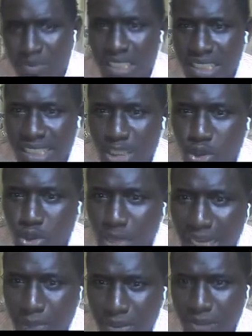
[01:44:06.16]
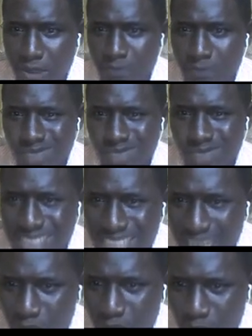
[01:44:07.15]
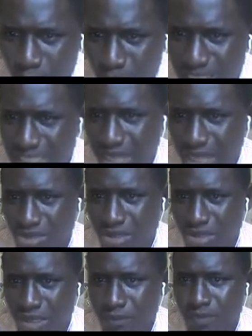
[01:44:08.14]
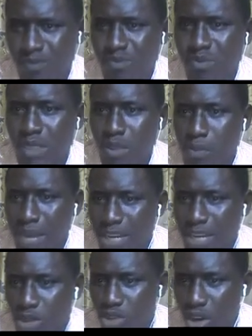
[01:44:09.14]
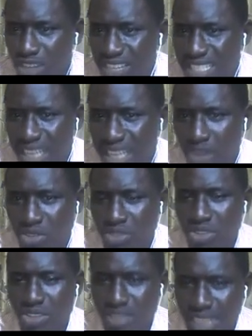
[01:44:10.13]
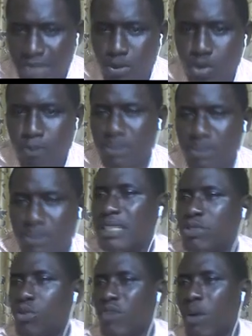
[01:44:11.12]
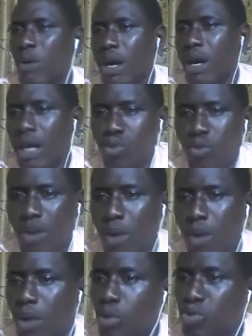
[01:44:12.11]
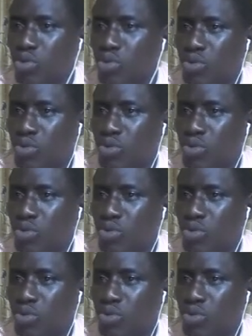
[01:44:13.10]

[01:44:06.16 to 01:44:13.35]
it should have been 740,000 minus 100,000 times 2%, 2 over 102.